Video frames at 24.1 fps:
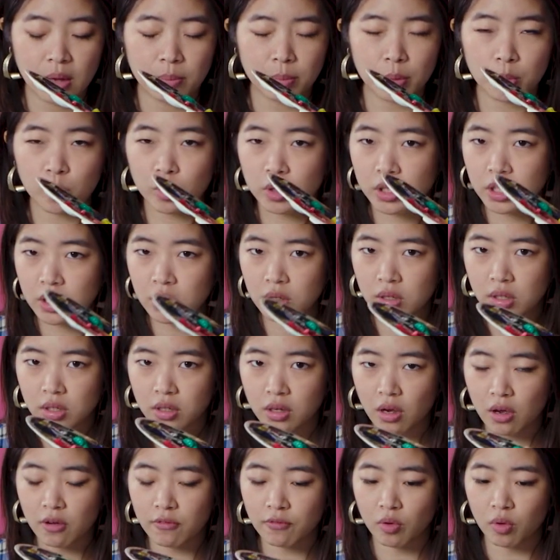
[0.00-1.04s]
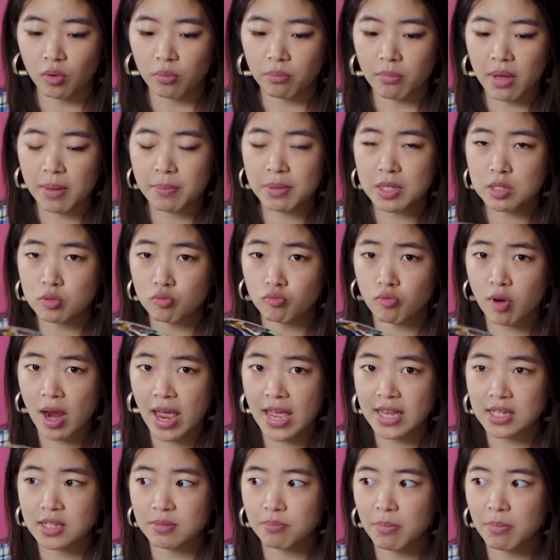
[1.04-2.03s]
But what are you going to go for? Maybe it's red.